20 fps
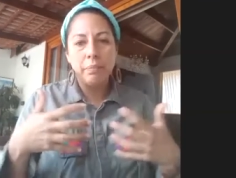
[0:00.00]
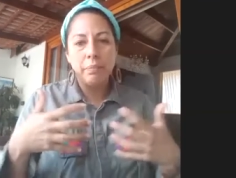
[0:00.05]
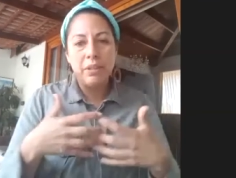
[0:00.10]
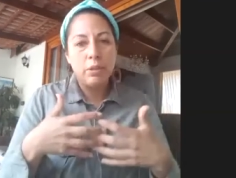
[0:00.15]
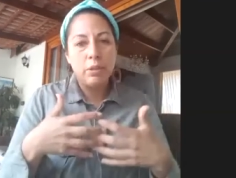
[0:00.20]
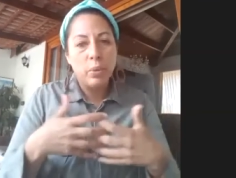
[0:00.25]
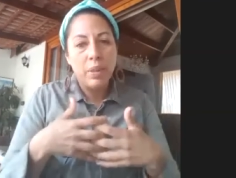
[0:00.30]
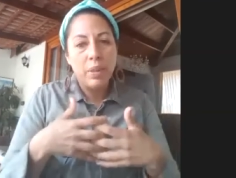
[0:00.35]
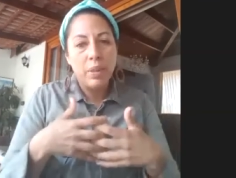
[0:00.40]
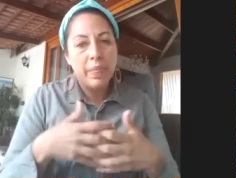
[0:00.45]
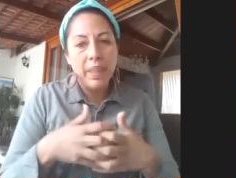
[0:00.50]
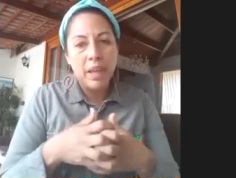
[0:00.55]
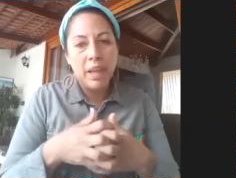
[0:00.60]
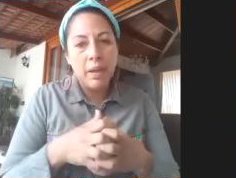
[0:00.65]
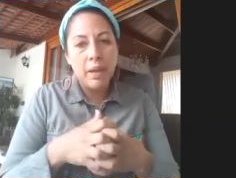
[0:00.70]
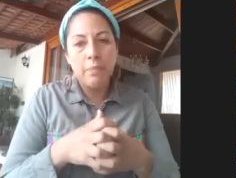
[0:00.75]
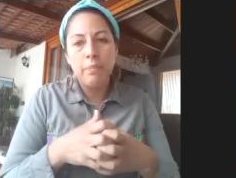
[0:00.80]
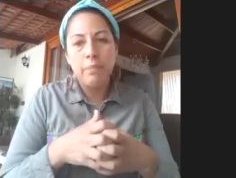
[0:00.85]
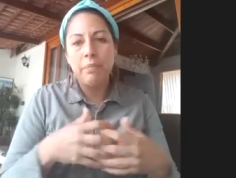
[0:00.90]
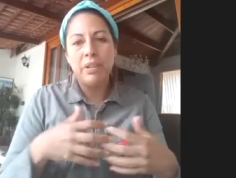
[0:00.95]
between
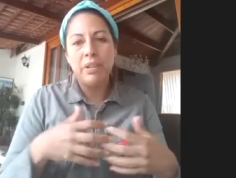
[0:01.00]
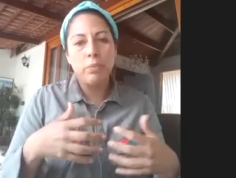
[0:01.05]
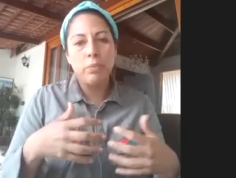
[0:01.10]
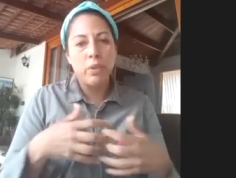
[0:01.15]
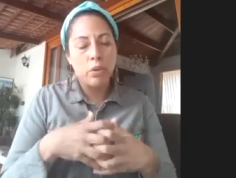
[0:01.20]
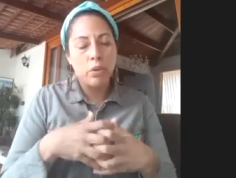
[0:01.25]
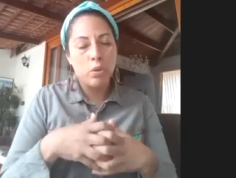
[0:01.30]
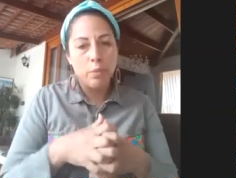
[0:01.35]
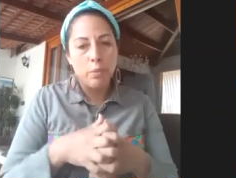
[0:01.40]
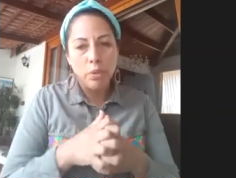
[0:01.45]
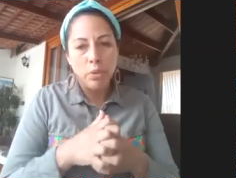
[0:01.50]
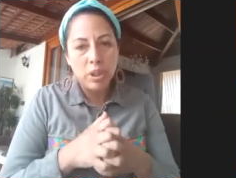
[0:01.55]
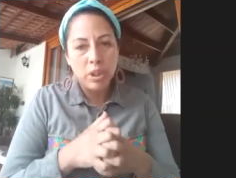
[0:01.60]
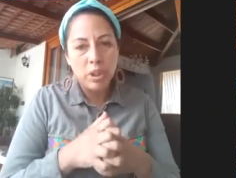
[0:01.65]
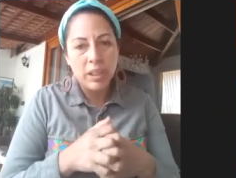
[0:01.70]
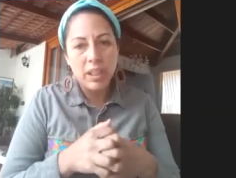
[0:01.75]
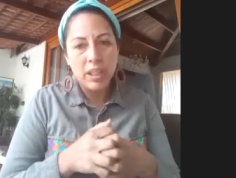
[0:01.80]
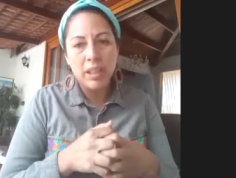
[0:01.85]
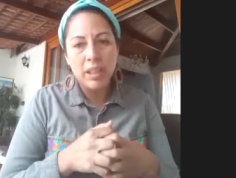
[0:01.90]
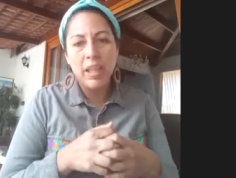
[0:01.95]
them, between
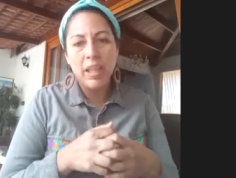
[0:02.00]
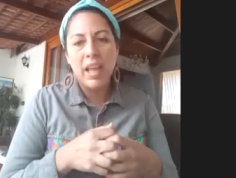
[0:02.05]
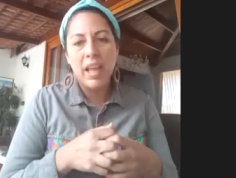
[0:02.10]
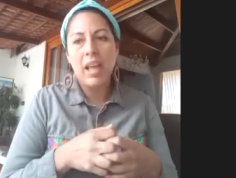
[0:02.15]
community,